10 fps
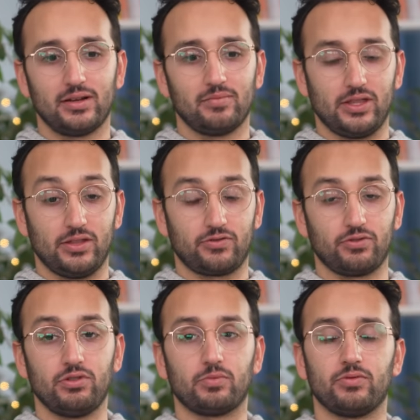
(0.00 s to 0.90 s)
but then
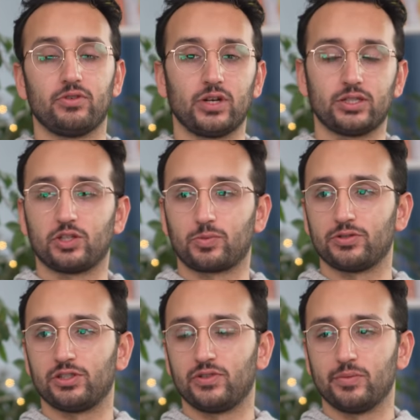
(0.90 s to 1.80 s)
through the research
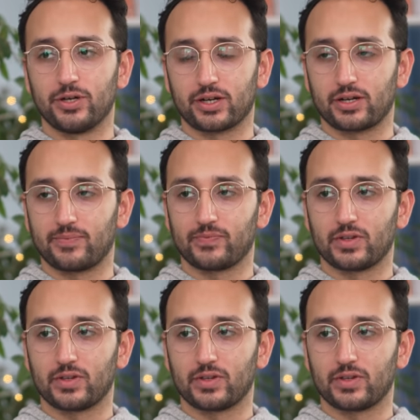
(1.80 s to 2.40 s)
process for the book,